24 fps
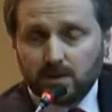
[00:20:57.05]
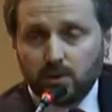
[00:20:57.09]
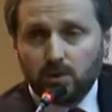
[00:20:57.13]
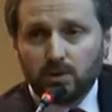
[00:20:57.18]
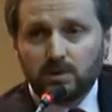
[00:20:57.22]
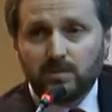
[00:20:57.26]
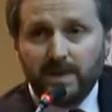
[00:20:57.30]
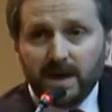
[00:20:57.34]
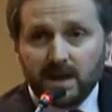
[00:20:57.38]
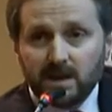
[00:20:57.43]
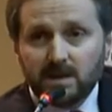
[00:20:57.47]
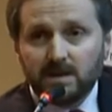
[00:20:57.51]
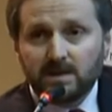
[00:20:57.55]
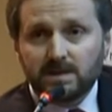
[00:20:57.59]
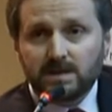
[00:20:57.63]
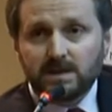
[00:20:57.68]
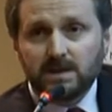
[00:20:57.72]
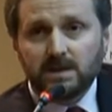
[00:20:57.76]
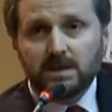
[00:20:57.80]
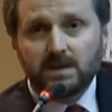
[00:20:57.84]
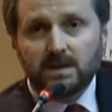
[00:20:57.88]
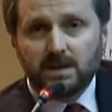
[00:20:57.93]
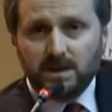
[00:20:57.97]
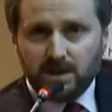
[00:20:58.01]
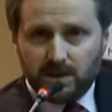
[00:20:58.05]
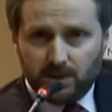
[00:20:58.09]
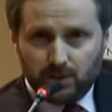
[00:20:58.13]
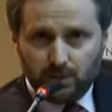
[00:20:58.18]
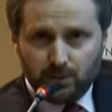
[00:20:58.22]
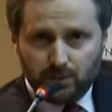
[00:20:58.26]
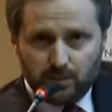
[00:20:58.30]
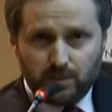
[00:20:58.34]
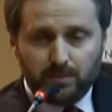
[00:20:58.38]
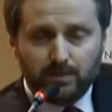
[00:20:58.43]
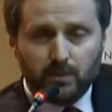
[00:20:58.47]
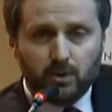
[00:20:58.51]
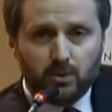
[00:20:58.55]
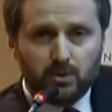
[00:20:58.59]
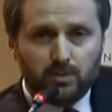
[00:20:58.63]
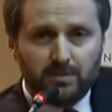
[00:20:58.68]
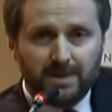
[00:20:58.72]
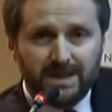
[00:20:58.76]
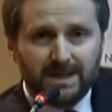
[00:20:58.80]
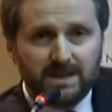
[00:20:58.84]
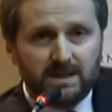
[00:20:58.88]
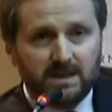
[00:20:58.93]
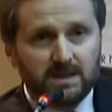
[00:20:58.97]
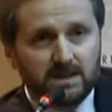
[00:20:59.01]
gold medals, issued or
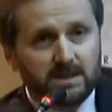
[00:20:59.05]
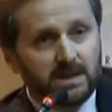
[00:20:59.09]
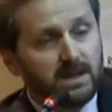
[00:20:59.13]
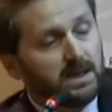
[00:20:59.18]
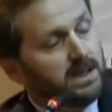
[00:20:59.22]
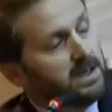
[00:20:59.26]
minted